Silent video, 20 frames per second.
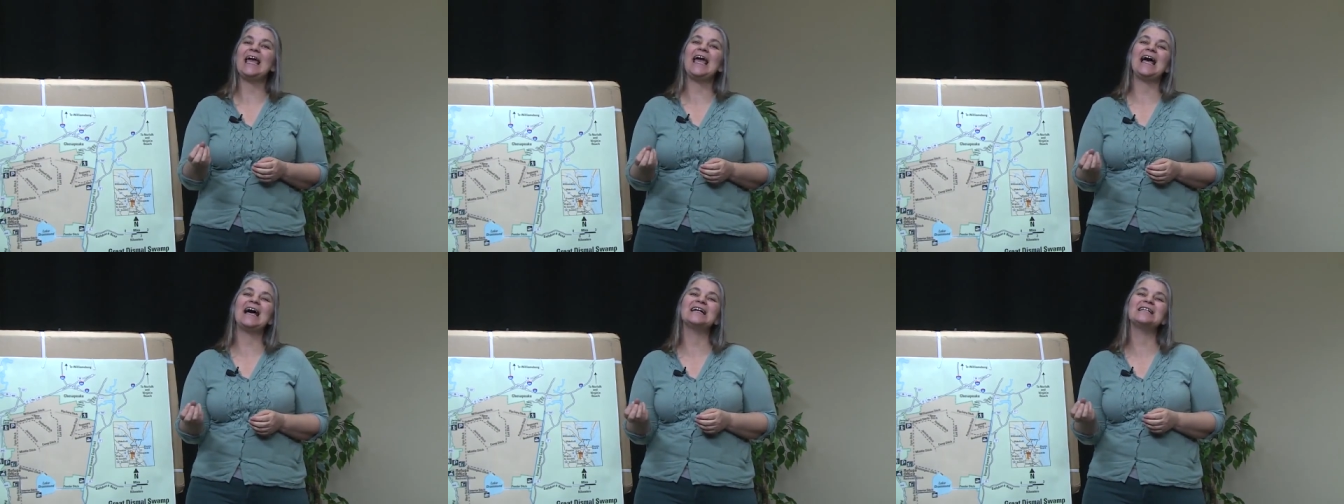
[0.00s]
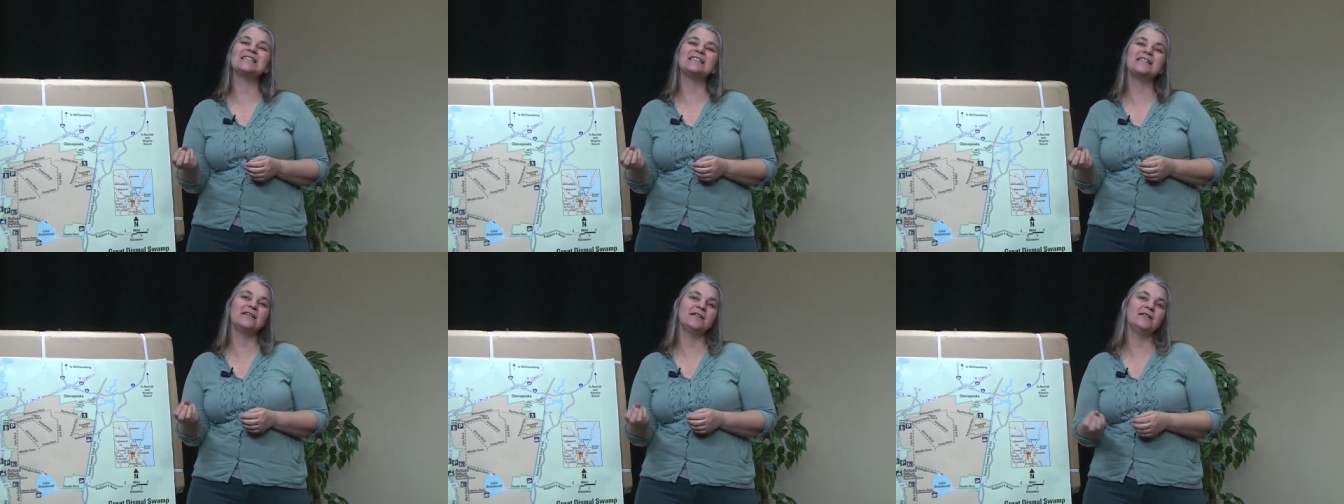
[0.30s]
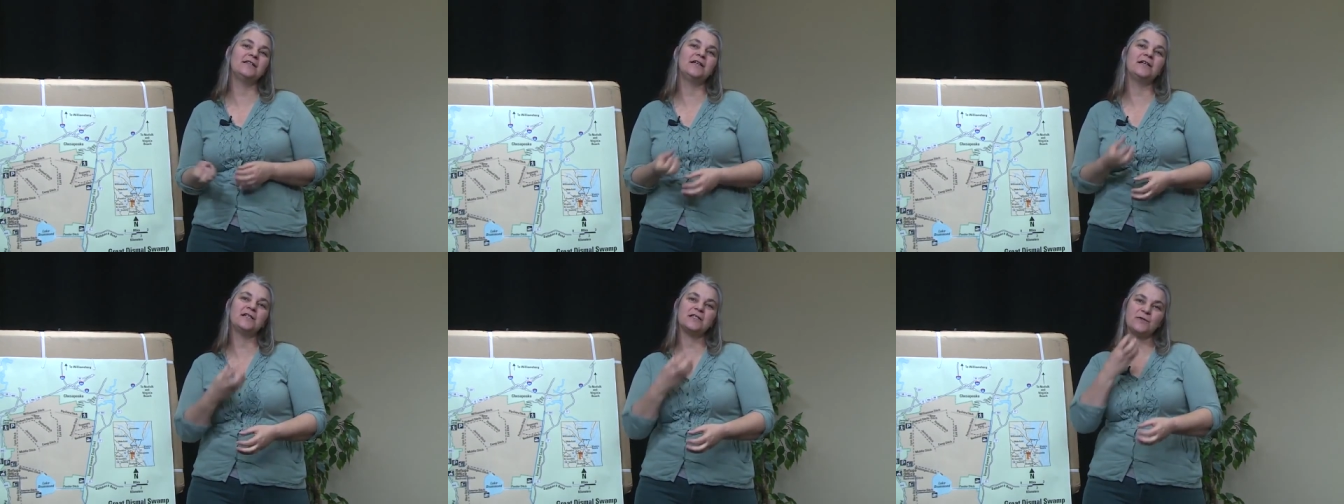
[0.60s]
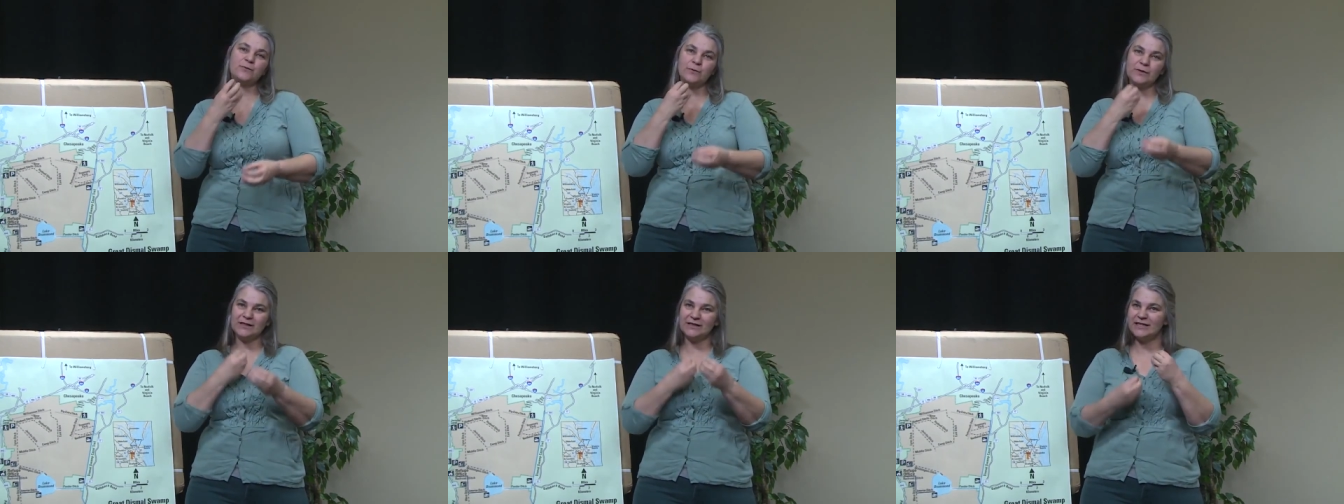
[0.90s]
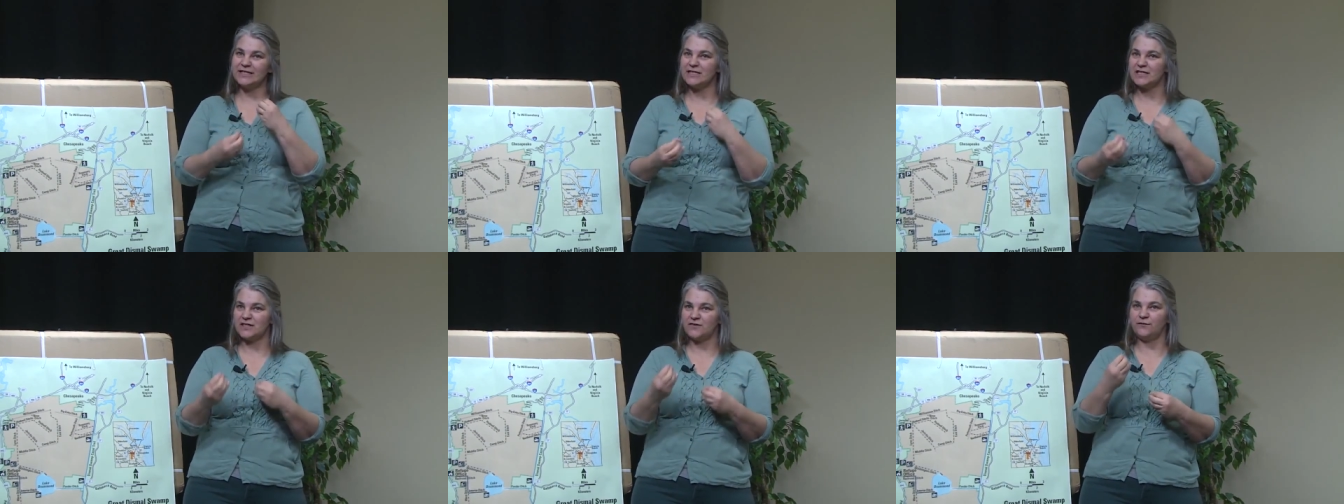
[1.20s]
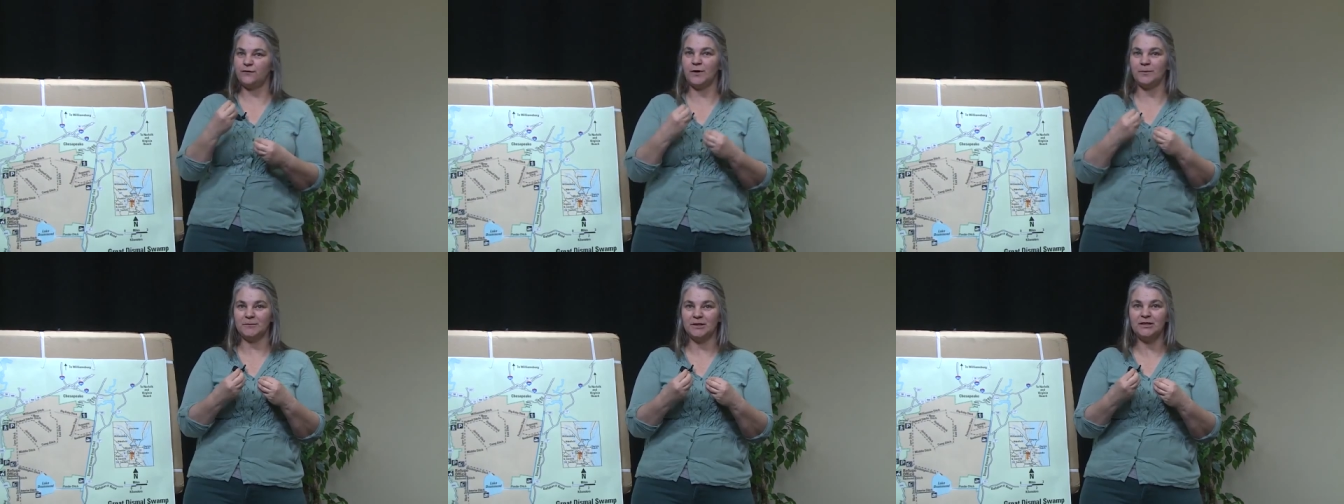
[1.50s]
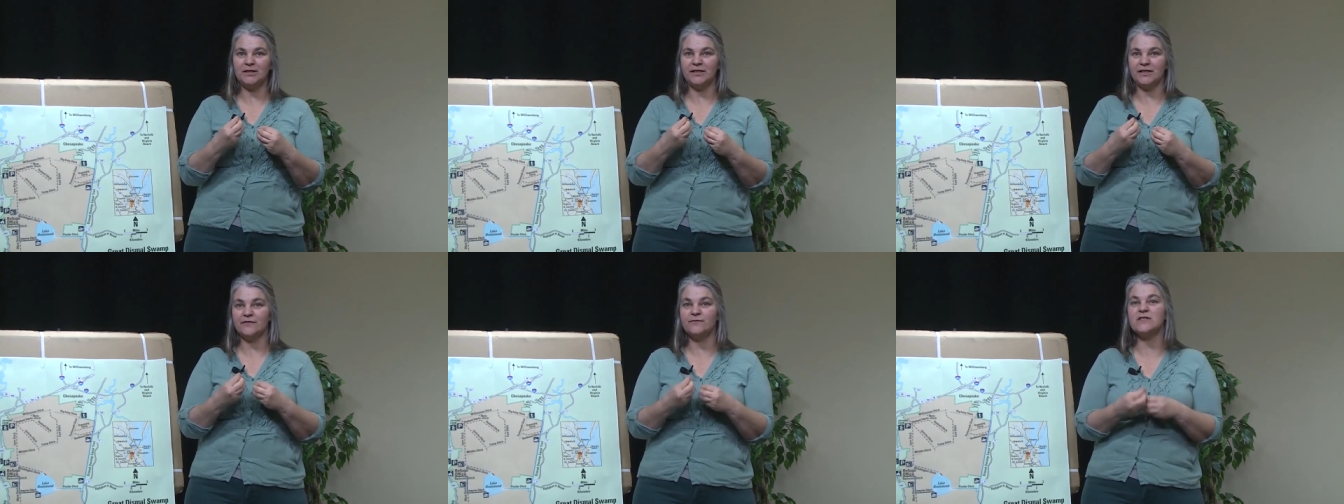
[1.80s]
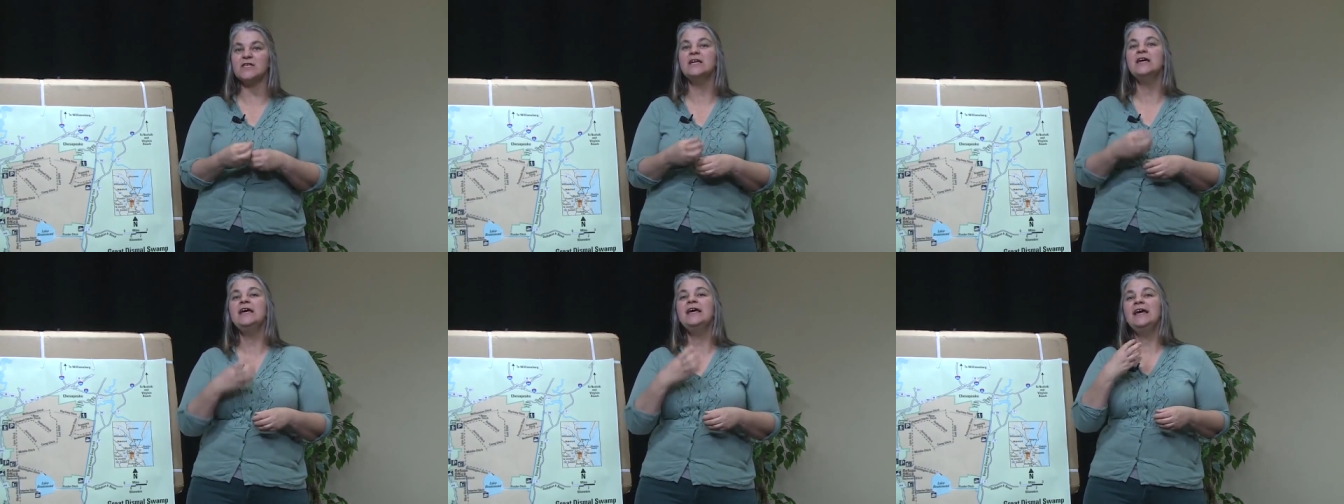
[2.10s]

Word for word: acid that is released from the leaves